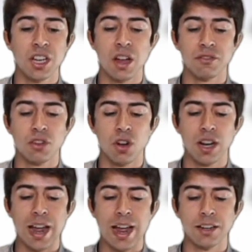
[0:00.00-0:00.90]
I've
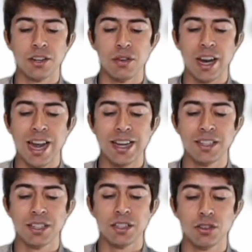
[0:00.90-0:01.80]
gone and
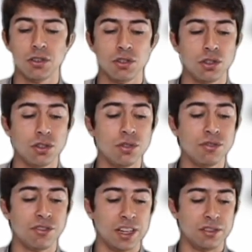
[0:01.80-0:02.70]
created 2
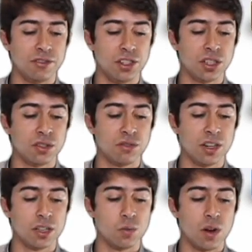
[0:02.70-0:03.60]
fillet features,
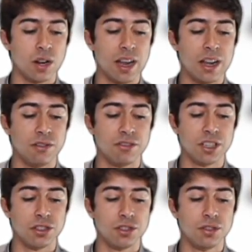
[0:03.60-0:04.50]
fillet 1 and
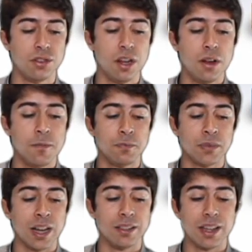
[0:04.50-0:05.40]
fillet 2,
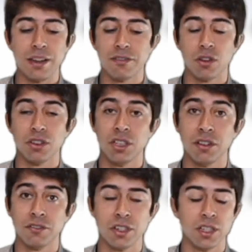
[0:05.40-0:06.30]
and they've got
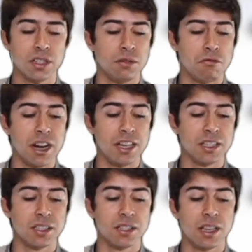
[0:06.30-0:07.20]
different
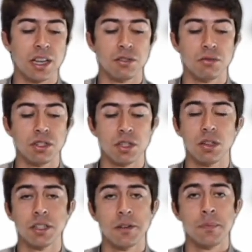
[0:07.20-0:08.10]
radiuses as a
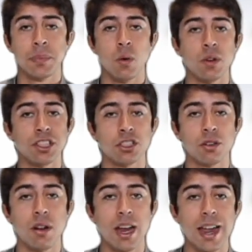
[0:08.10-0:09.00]
result. Always
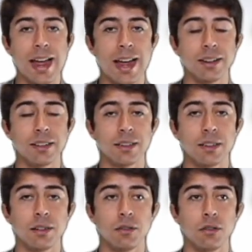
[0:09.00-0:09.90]
try and
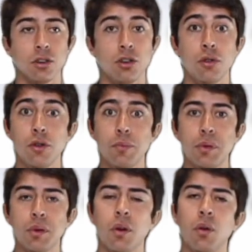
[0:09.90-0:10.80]
group
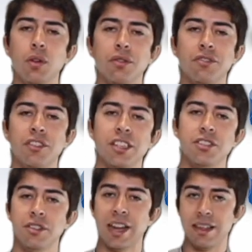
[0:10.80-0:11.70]
all your fillets
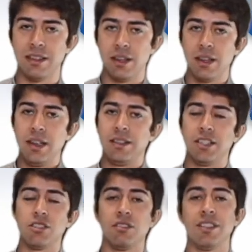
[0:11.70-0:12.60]
together
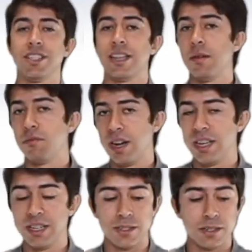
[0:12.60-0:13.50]
that's got the same
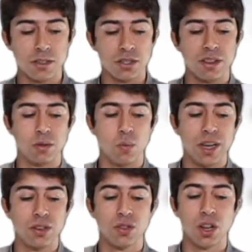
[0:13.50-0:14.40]
radius, so that
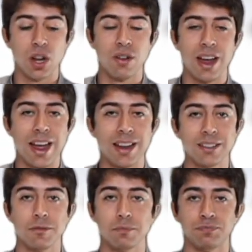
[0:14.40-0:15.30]
when you go and